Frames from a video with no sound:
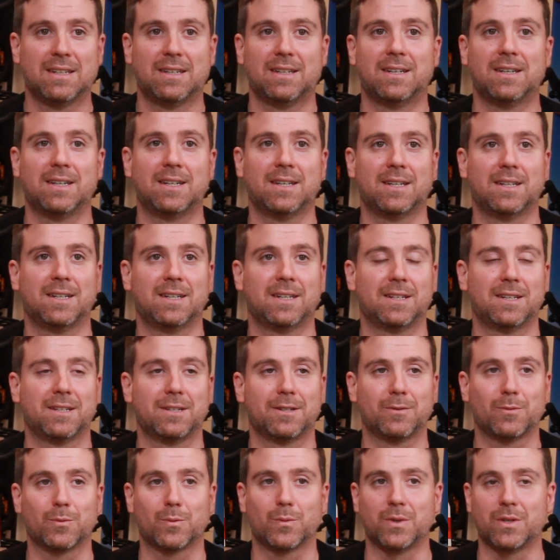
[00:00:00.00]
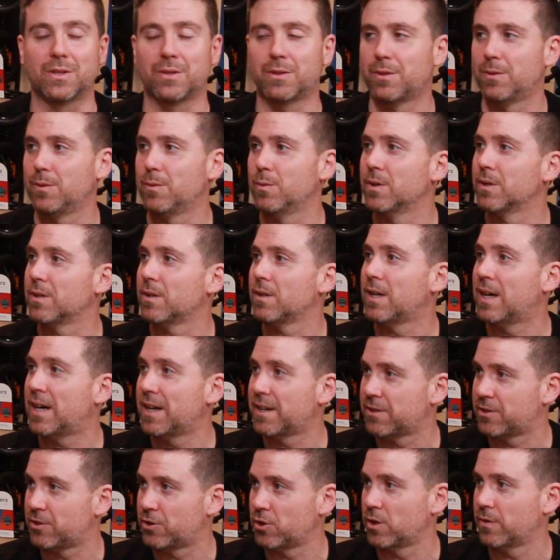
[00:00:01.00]
with a lot
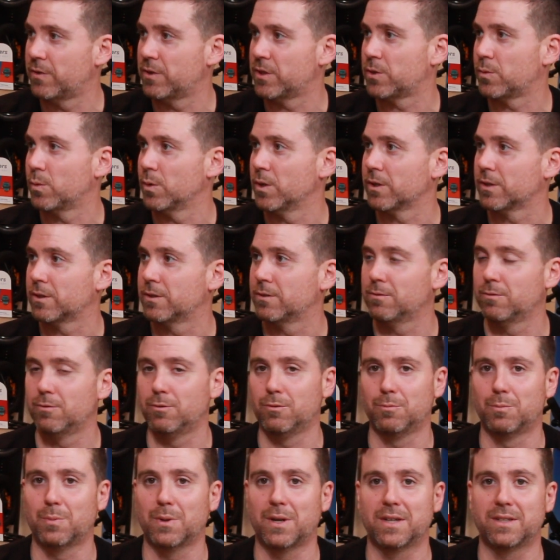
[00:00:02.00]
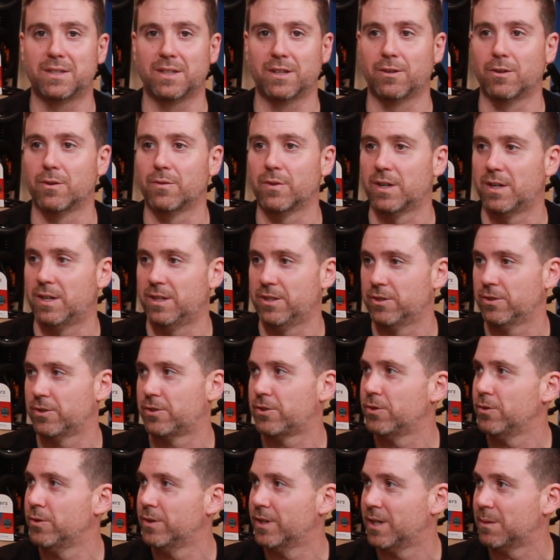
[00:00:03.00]
of service work. We probably did over 100
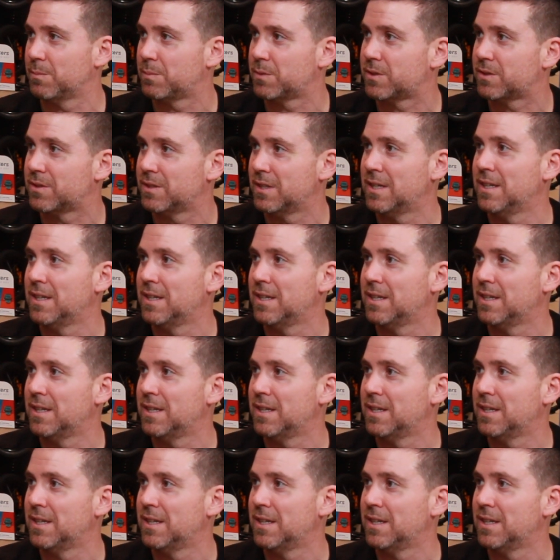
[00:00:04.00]
tune-ups.